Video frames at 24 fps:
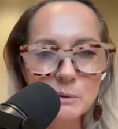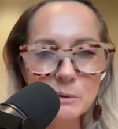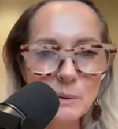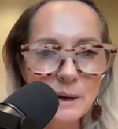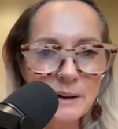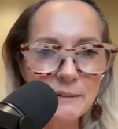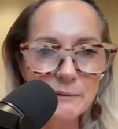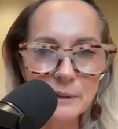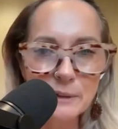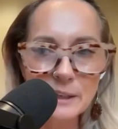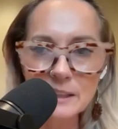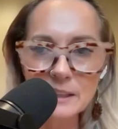
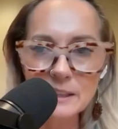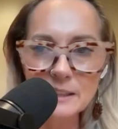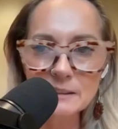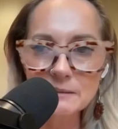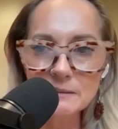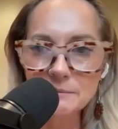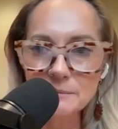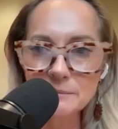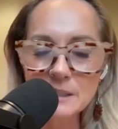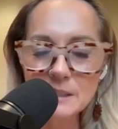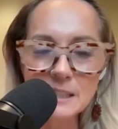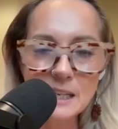quite
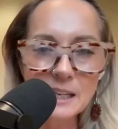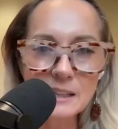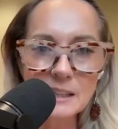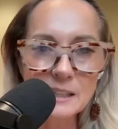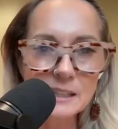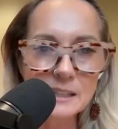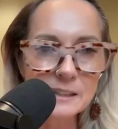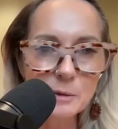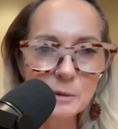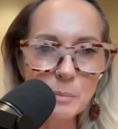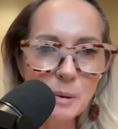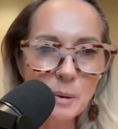frankly, state
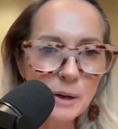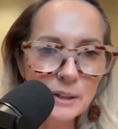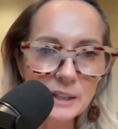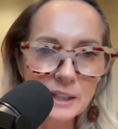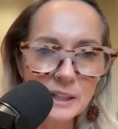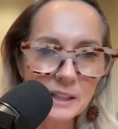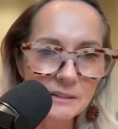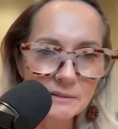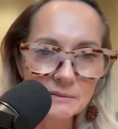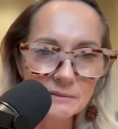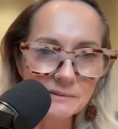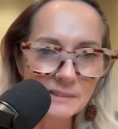that it's a
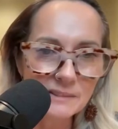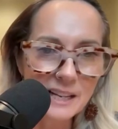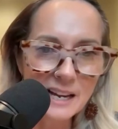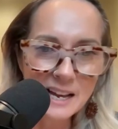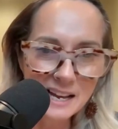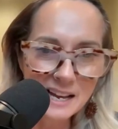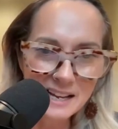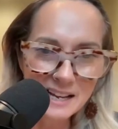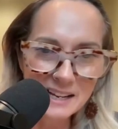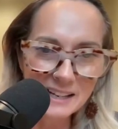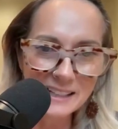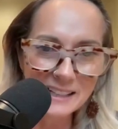party
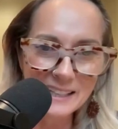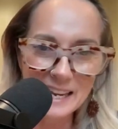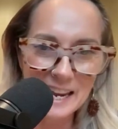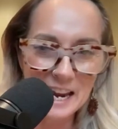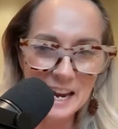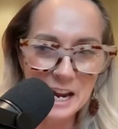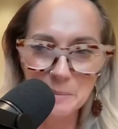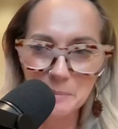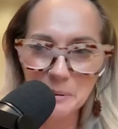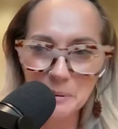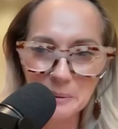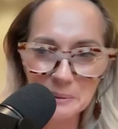
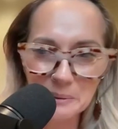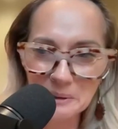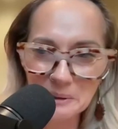camp